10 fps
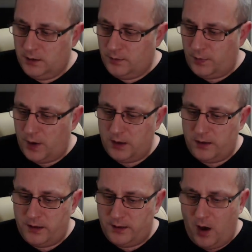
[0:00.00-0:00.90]
But
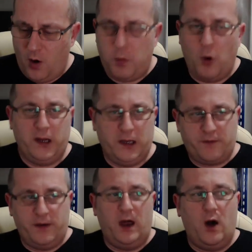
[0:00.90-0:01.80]
the whole point of this
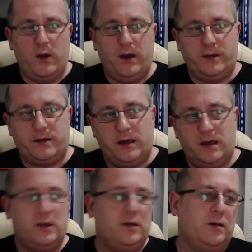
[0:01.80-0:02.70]
video is
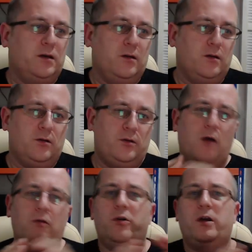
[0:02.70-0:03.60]

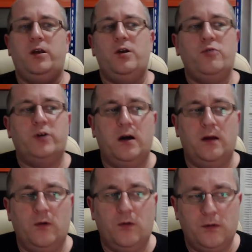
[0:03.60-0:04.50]
don't look at the
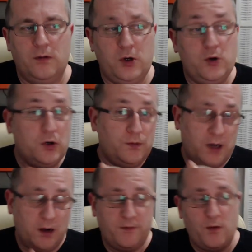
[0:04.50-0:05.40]
YouTube
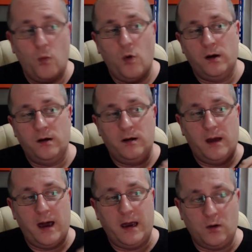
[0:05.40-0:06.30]
channel from one
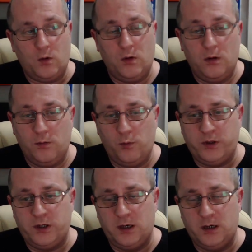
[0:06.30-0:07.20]
angle,
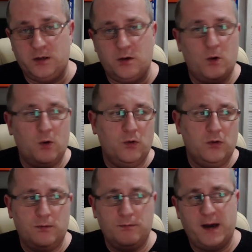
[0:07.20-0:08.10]
which is, oh,
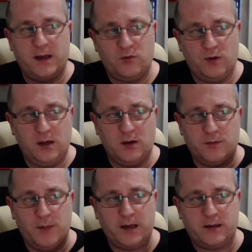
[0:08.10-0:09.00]
Matt's
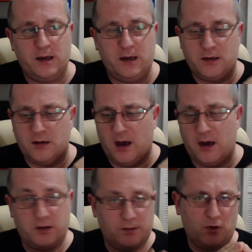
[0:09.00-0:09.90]
readers, Matt's this,
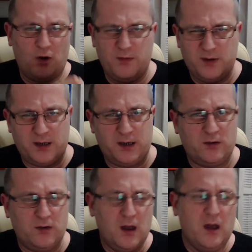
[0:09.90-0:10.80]
subscribers,
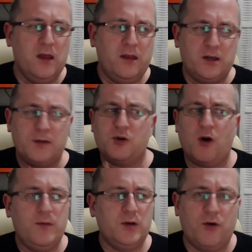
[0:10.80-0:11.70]
etc. The
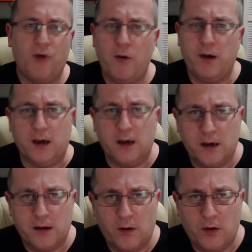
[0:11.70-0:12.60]
subscribers are growing
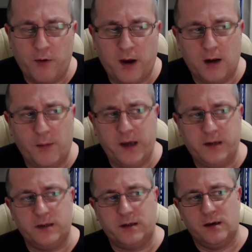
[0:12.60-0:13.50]
on a regular
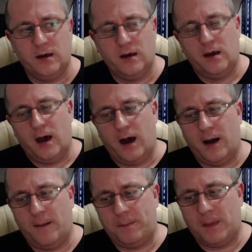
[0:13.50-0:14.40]
basis.
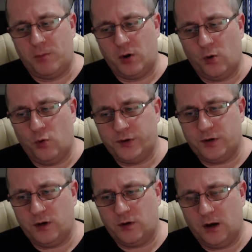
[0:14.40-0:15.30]
But
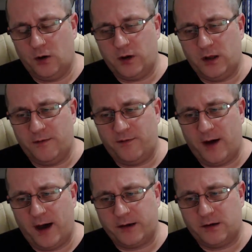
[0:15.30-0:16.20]
also you've got to look at the
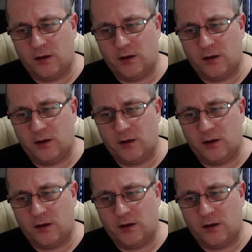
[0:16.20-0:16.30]
fact